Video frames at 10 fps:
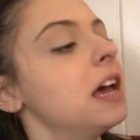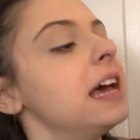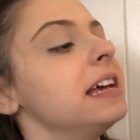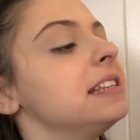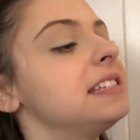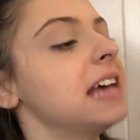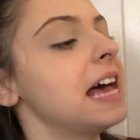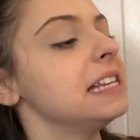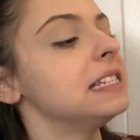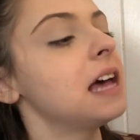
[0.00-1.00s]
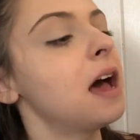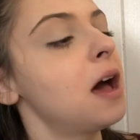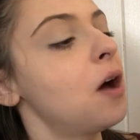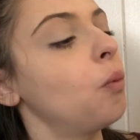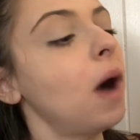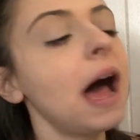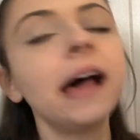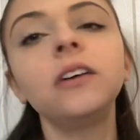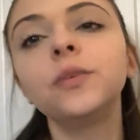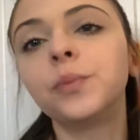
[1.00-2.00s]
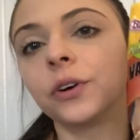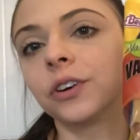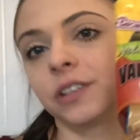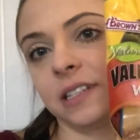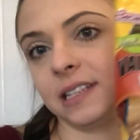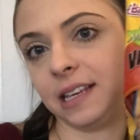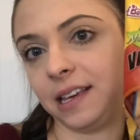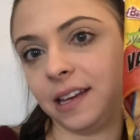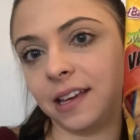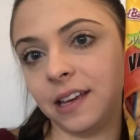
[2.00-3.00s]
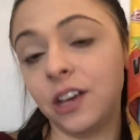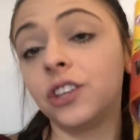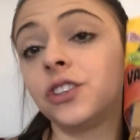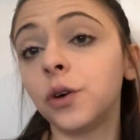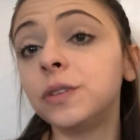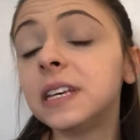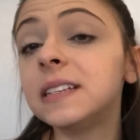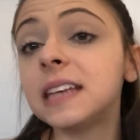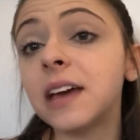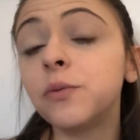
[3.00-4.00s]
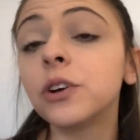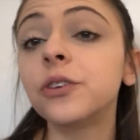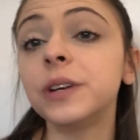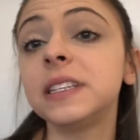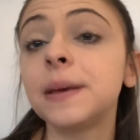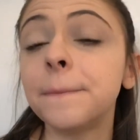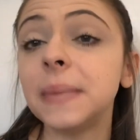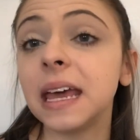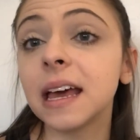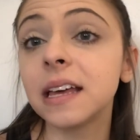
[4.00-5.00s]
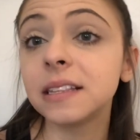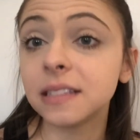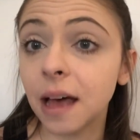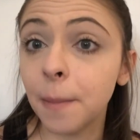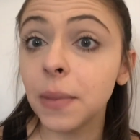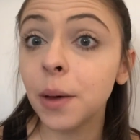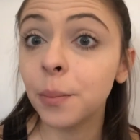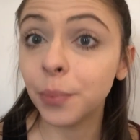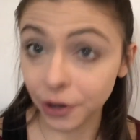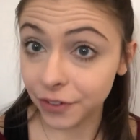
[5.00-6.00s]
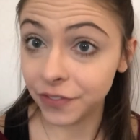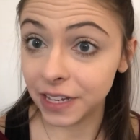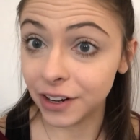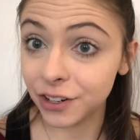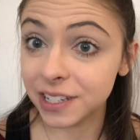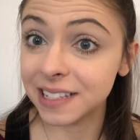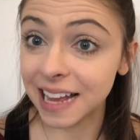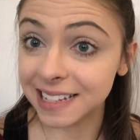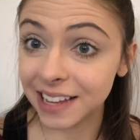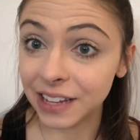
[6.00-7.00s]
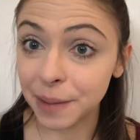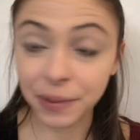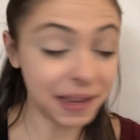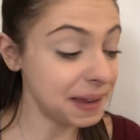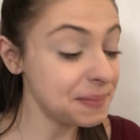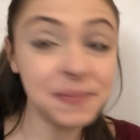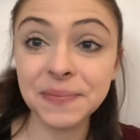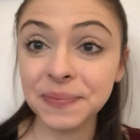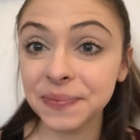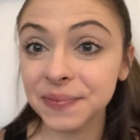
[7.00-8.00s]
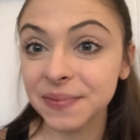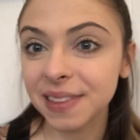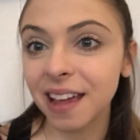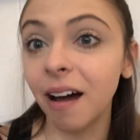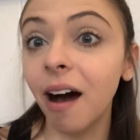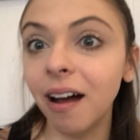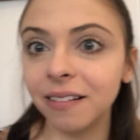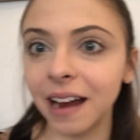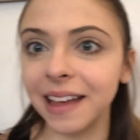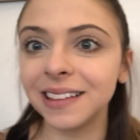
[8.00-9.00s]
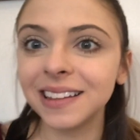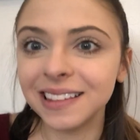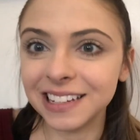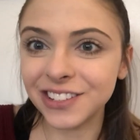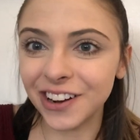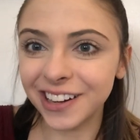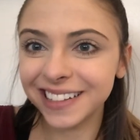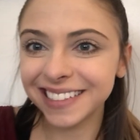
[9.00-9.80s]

it says wild bird seed. So today we're going to make some bird feeders. Does that sound like a plan? All right, let's start.